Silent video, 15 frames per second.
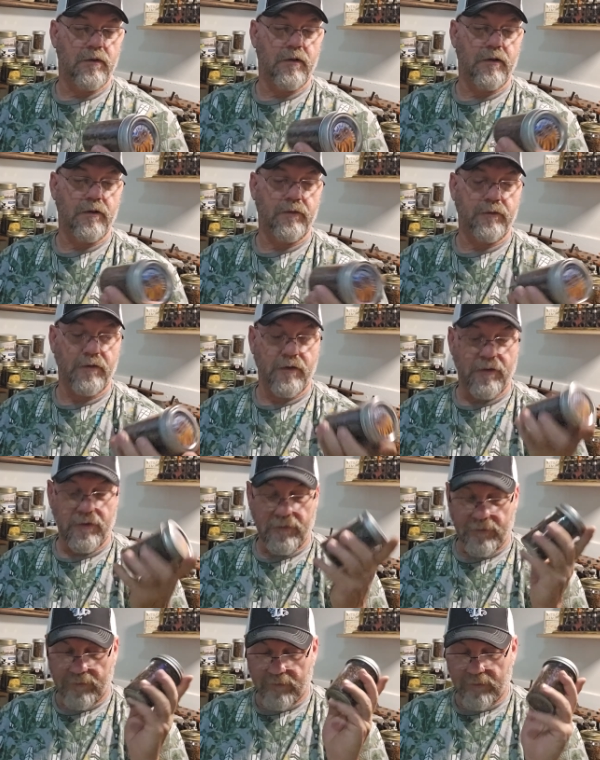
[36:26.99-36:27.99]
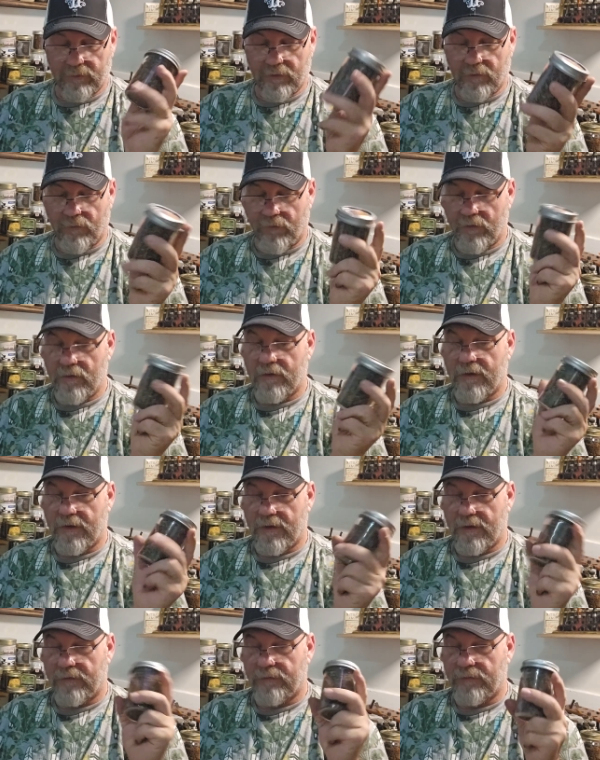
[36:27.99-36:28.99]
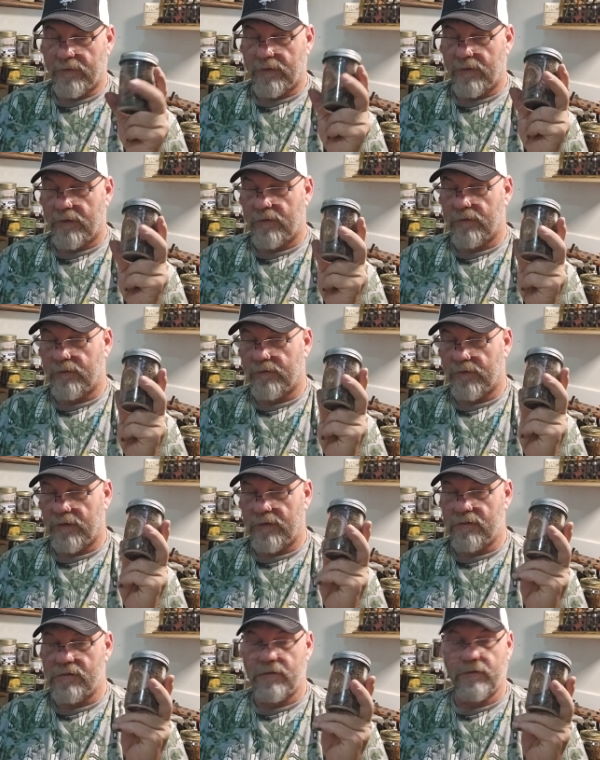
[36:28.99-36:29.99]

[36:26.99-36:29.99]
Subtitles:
His, if you look at his materials that he